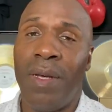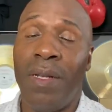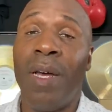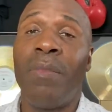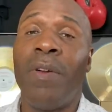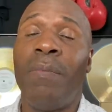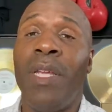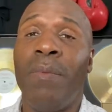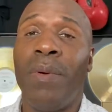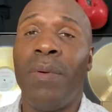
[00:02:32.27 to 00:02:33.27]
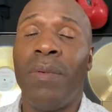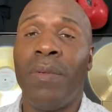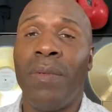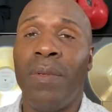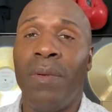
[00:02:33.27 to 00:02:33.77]
a number of people
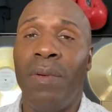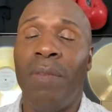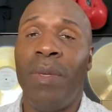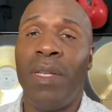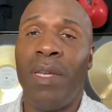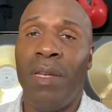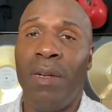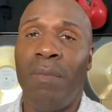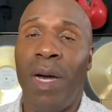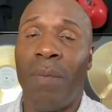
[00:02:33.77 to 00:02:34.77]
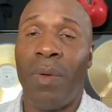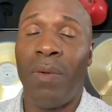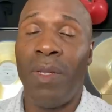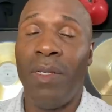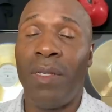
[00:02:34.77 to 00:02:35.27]
who have been killed by the
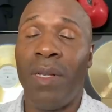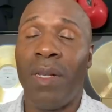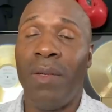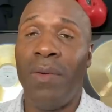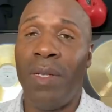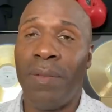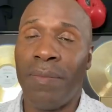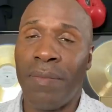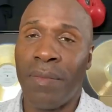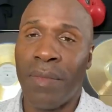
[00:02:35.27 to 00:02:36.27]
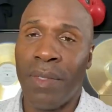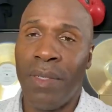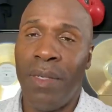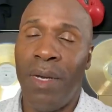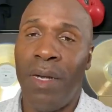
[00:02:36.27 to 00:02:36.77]
police, including
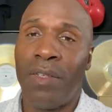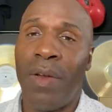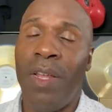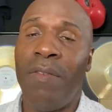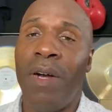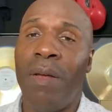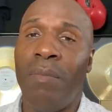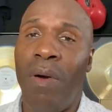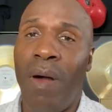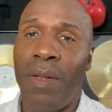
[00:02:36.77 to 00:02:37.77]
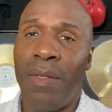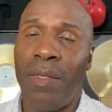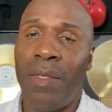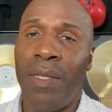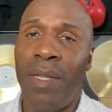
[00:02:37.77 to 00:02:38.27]
Trayvon
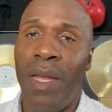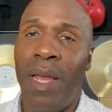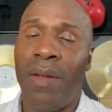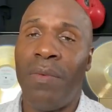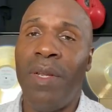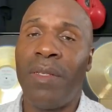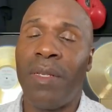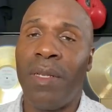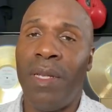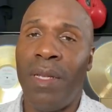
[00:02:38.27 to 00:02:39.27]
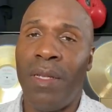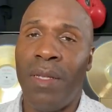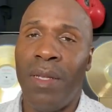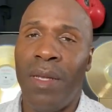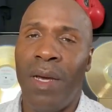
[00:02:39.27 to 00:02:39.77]
Martin and recently
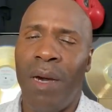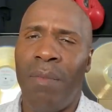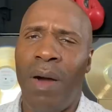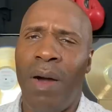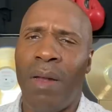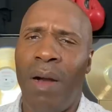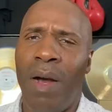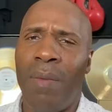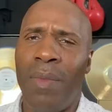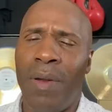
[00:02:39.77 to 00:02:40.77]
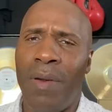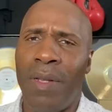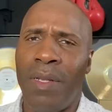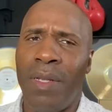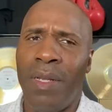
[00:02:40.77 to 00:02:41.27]
Ahmaud Arbery.